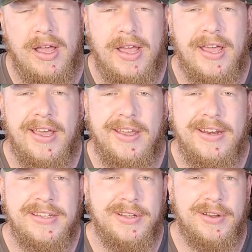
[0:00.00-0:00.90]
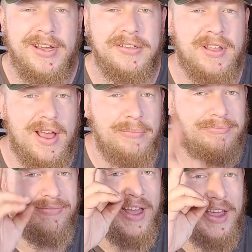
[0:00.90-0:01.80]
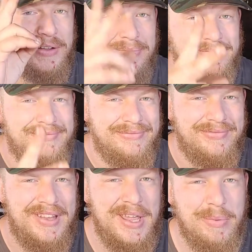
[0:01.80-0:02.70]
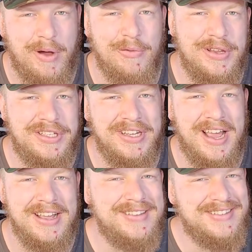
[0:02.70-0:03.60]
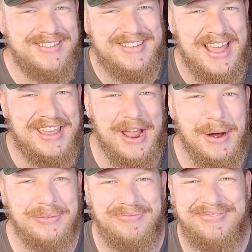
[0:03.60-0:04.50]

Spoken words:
And until next time, hey, keep on wrenching, guys. Take care.